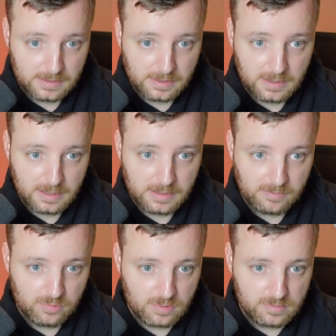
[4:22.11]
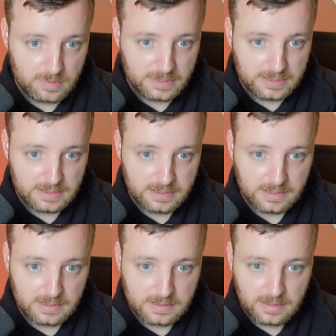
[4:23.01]
So you can probably see
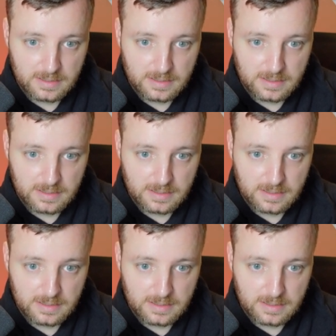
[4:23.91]
this.